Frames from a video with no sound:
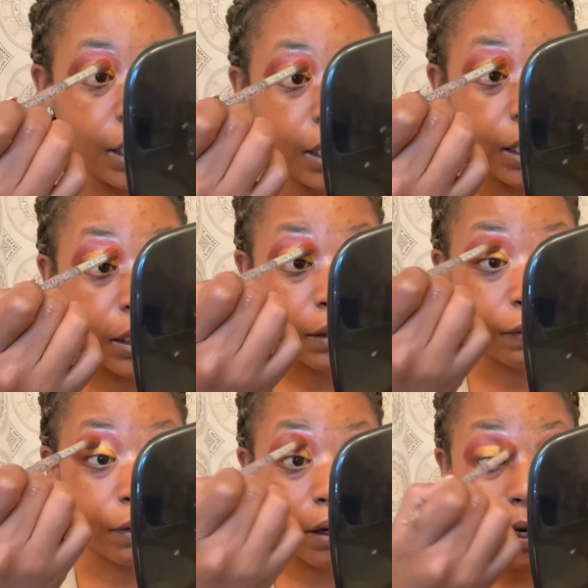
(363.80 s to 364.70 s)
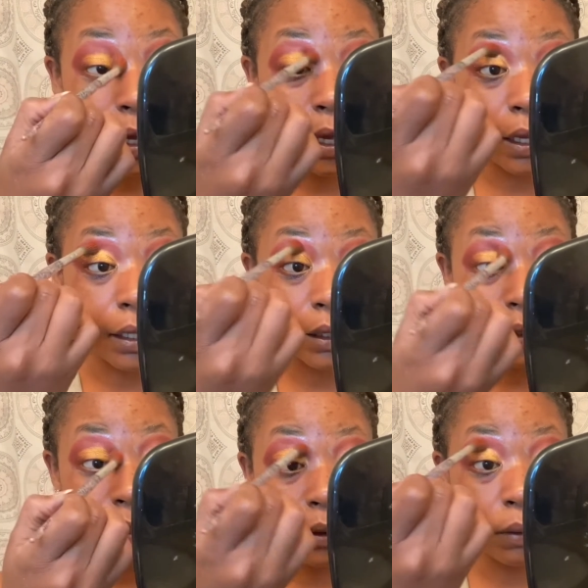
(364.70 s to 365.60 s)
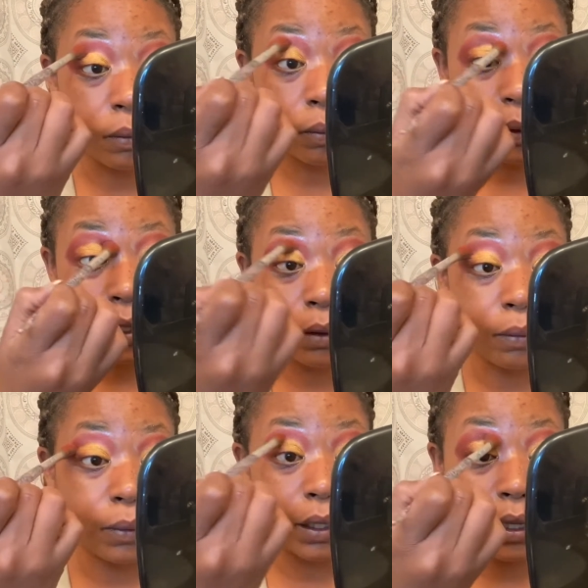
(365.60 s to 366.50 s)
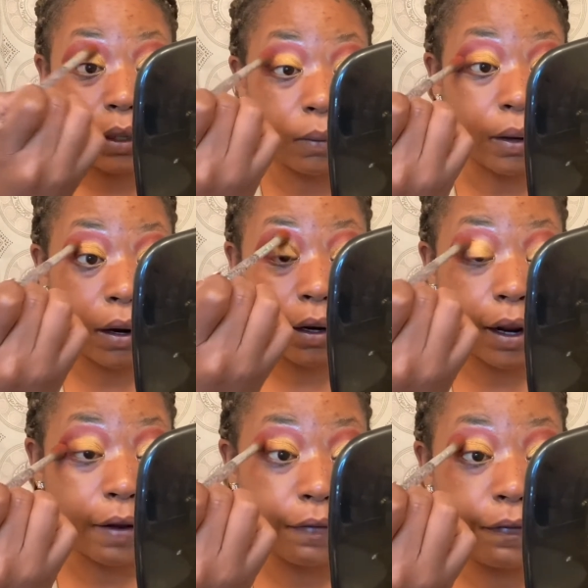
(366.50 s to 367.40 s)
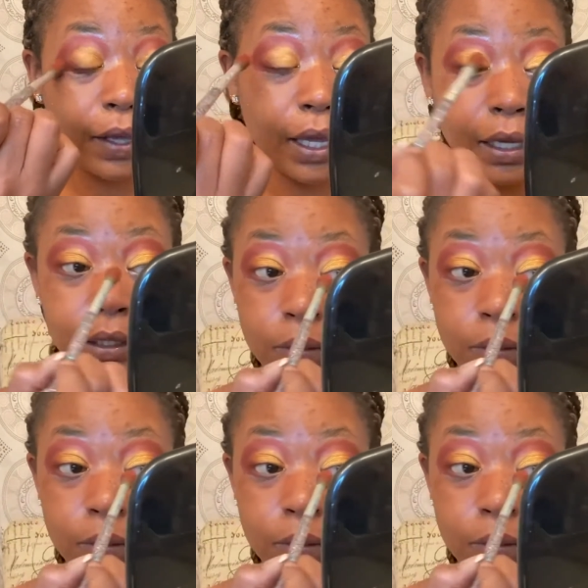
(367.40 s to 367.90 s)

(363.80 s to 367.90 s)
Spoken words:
as far as what we can wear on our face,